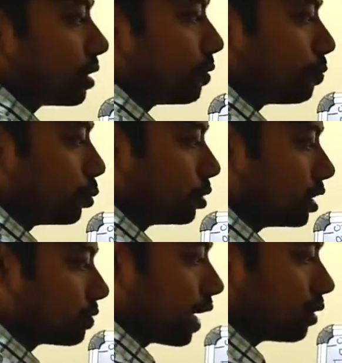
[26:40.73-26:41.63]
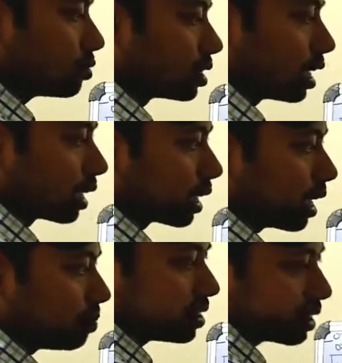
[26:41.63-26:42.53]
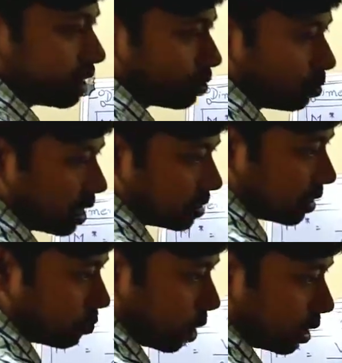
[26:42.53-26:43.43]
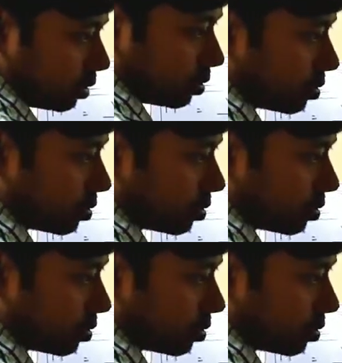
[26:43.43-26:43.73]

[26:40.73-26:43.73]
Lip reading: if you put these values here, m is equal to less than 1,